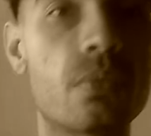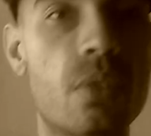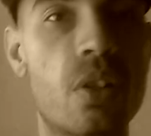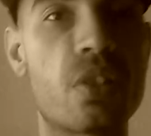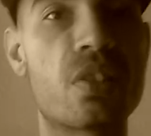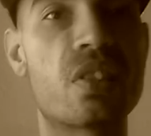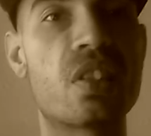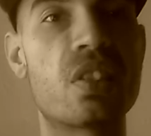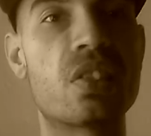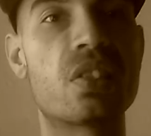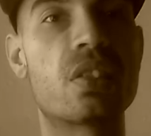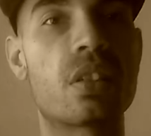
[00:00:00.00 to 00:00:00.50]

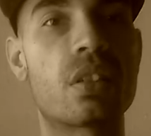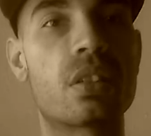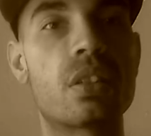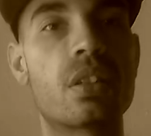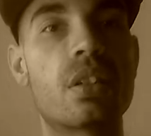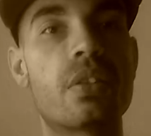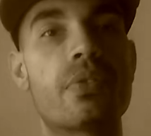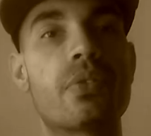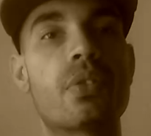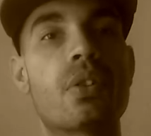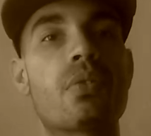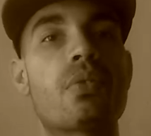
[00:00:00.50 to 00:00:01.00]

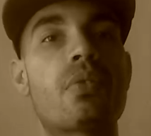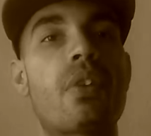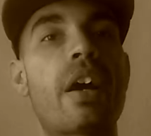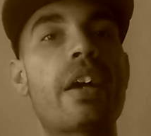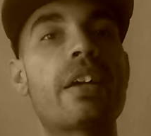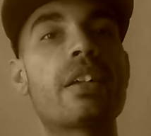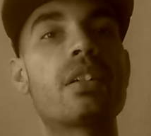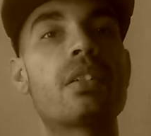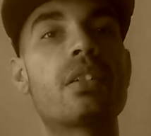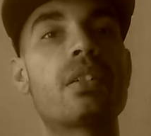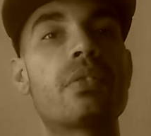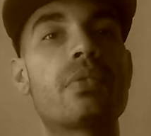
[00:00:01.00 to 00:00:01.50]
Artistically, if you're a
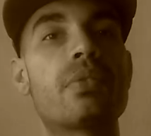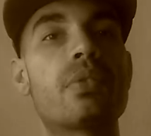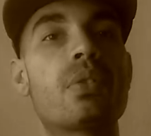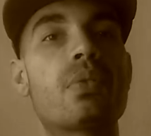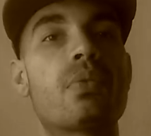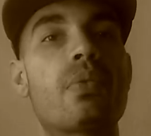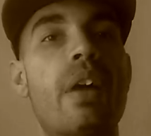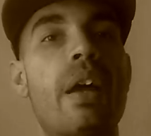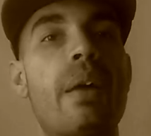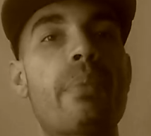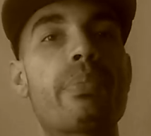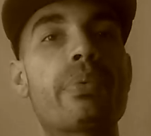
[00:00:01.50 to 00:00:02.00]
writer, if you're a
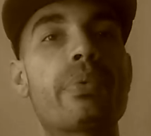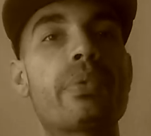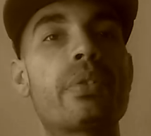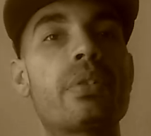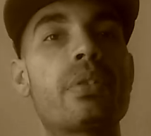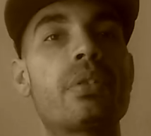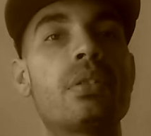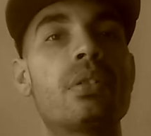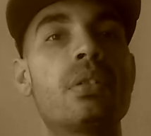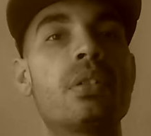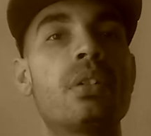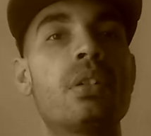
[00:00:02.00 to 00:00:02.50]

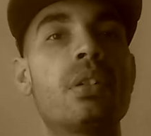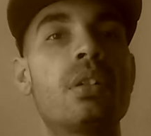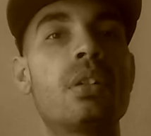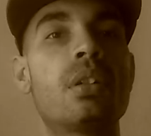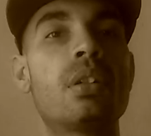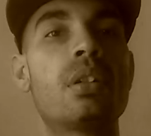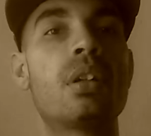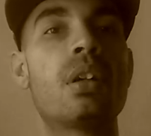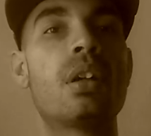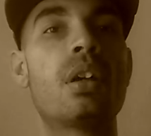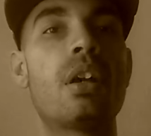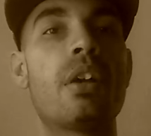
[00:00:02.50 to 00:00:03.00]
rapper,
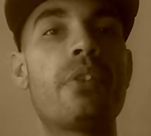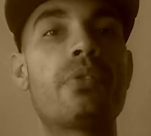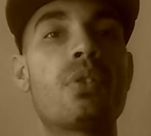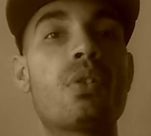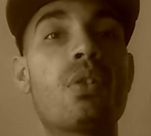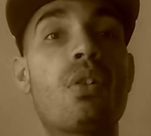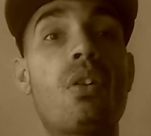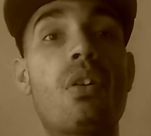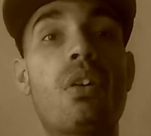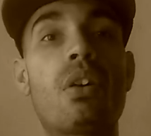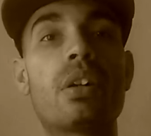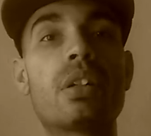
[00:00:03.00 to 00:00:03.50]
if
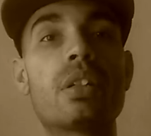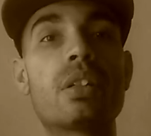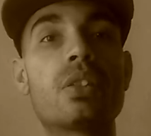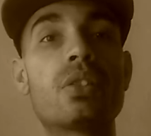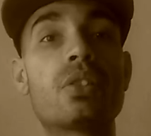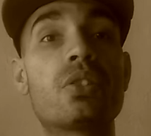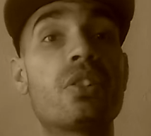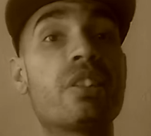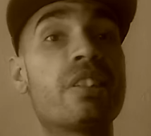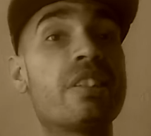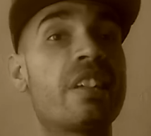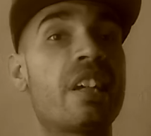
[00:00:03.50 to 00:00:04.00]
you're an
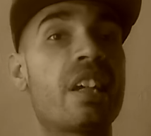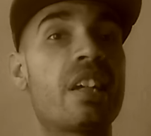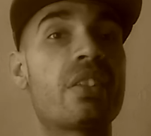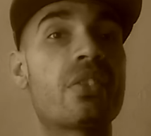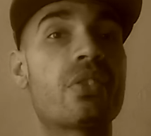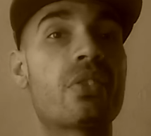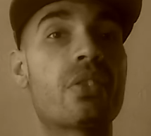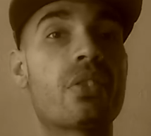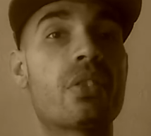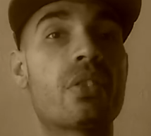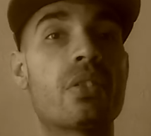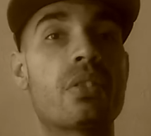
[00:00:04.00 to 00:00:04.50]
artist, you're a
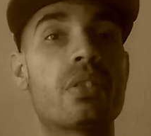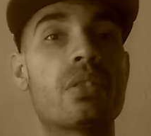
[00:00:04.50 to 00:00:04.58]
dancer,